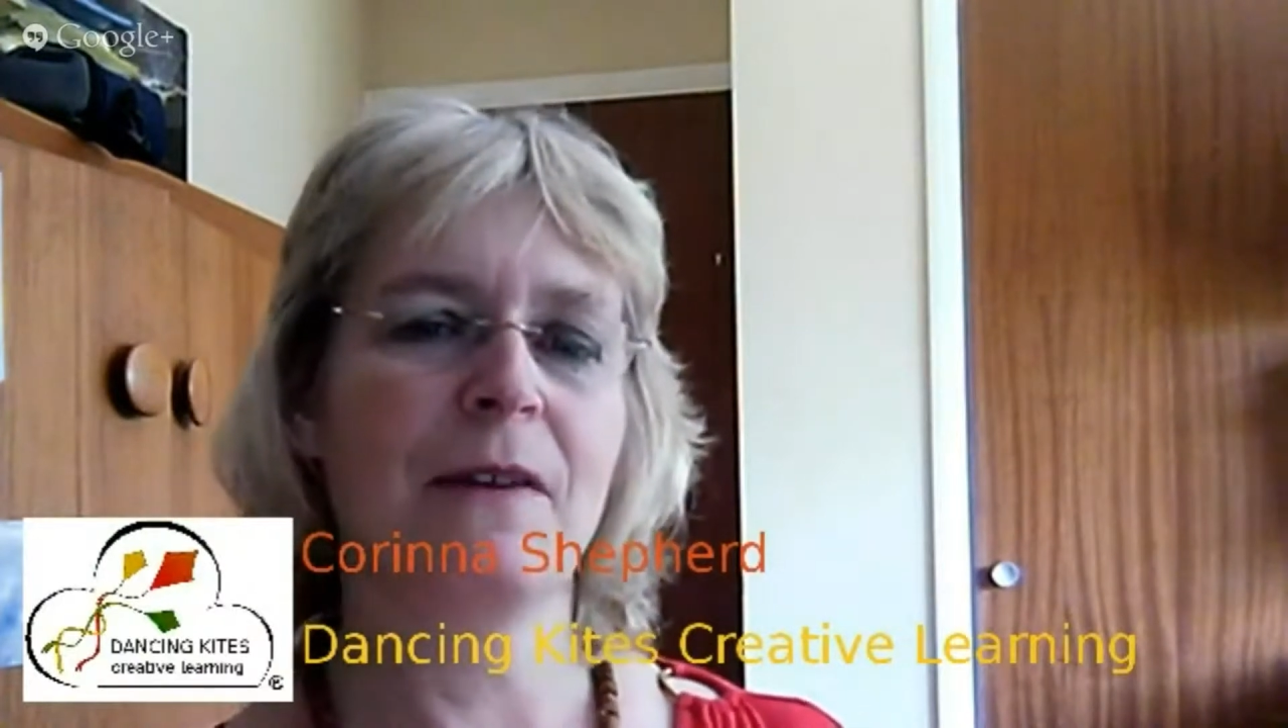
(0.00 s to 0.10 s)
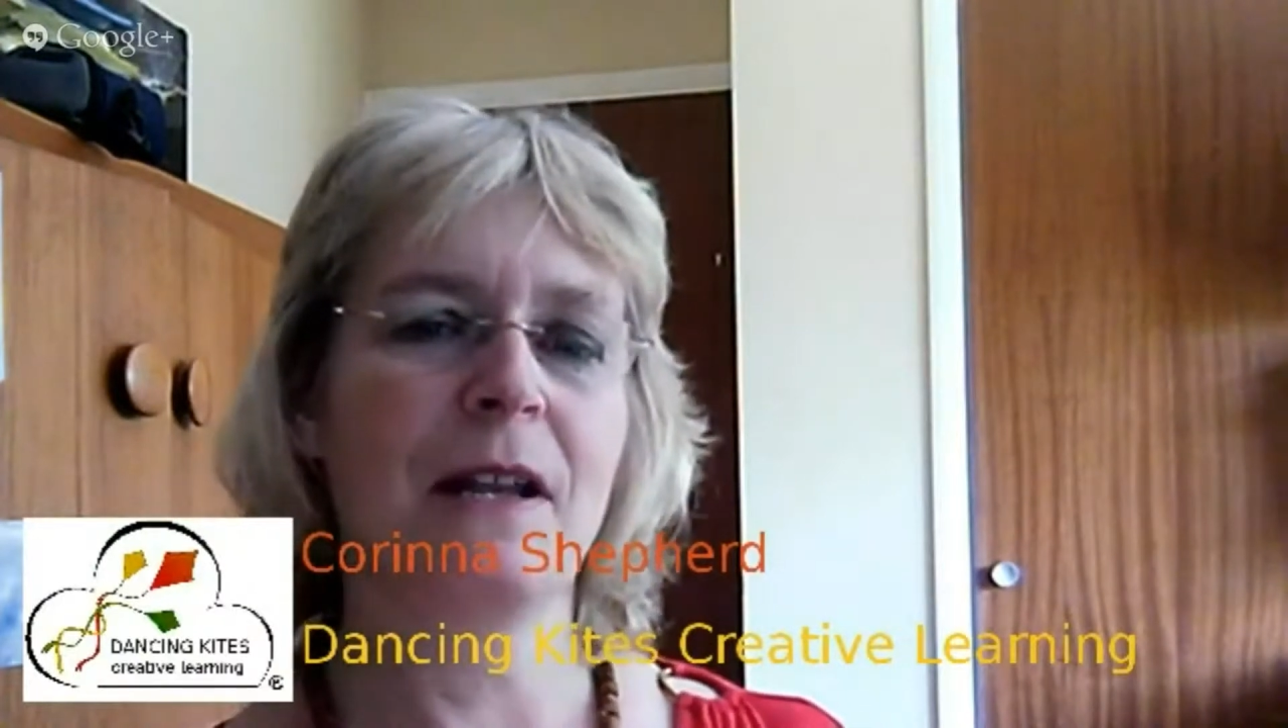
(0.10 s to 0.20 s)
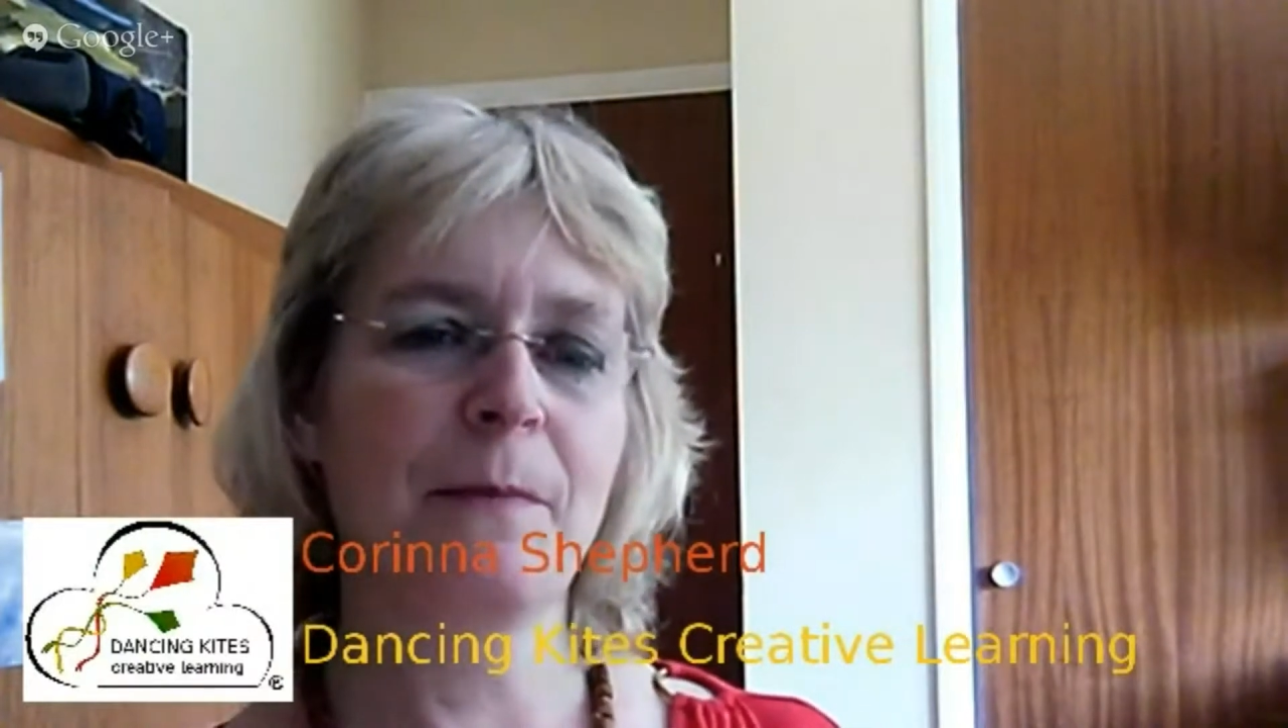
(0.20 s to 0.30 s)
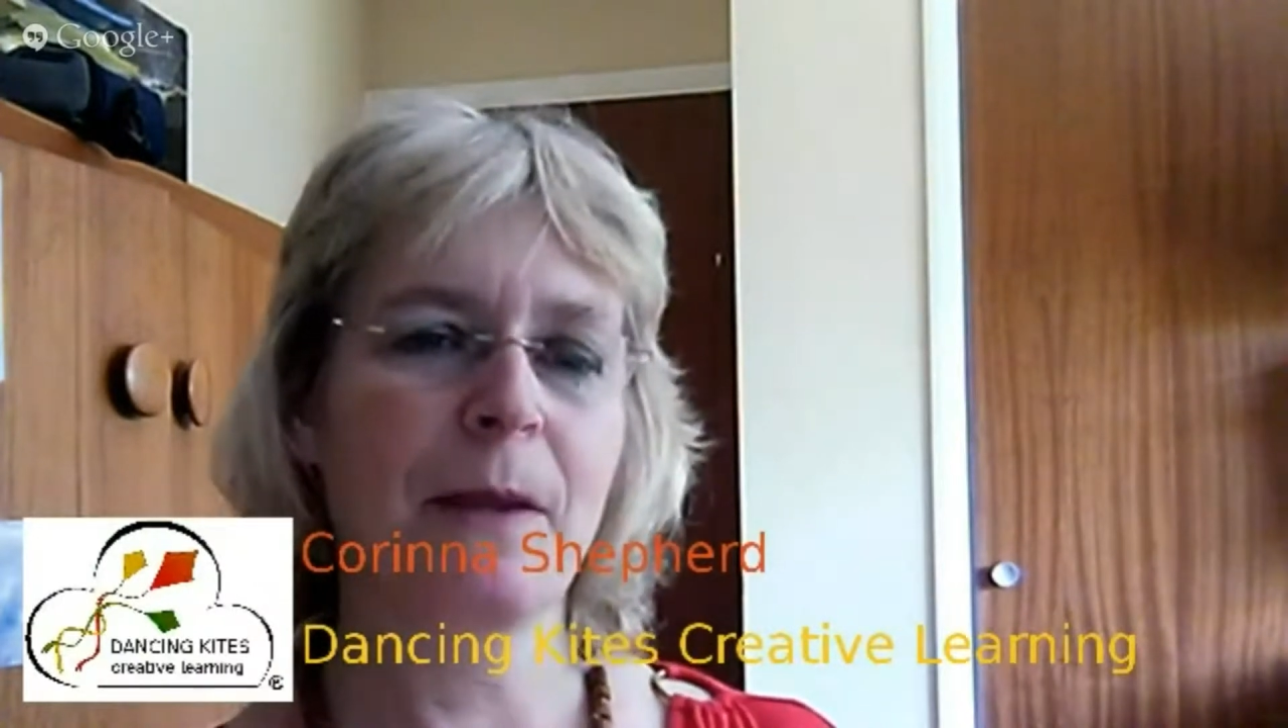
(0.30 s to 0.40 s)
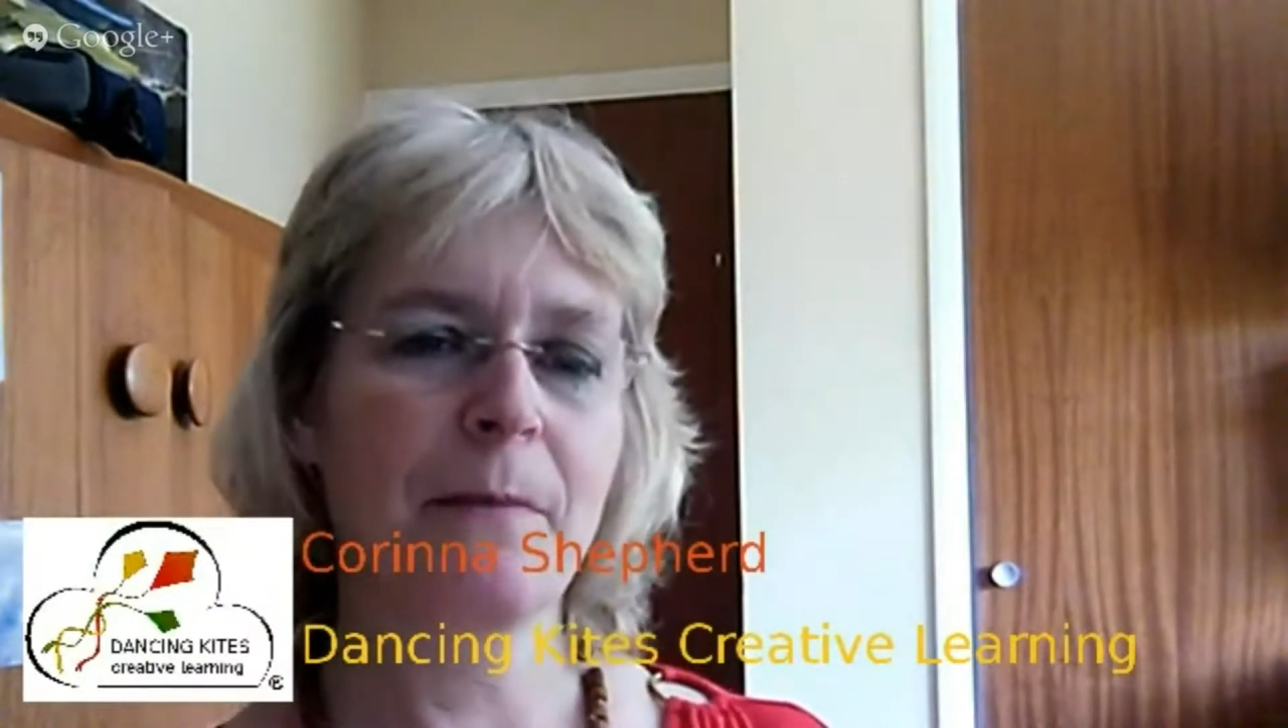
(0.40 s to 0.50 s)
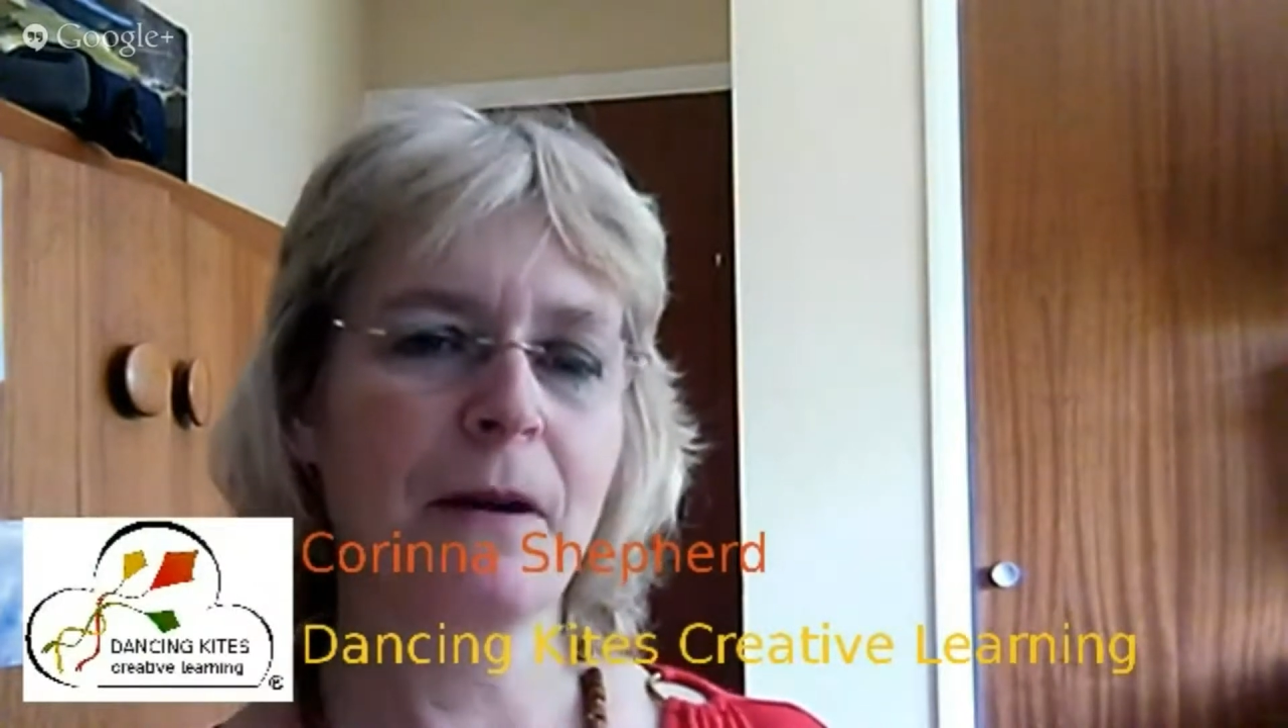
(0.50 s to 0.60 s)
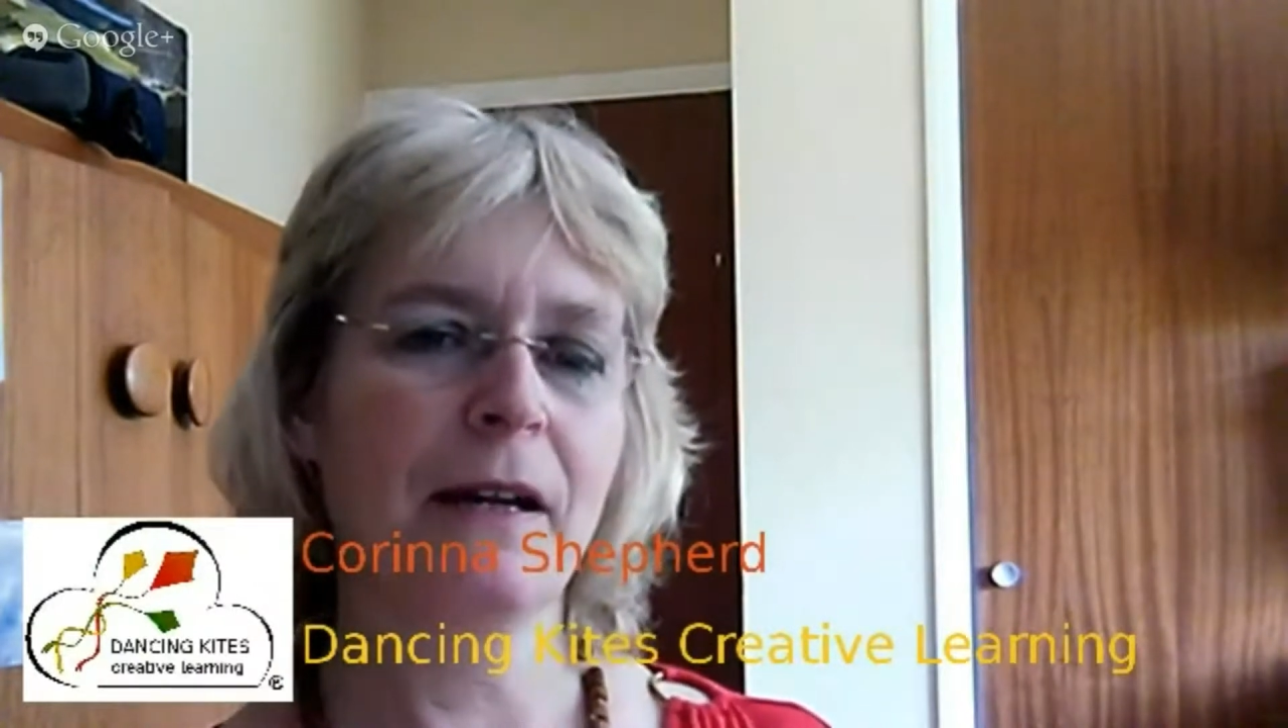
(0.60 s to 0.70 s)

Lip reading: developing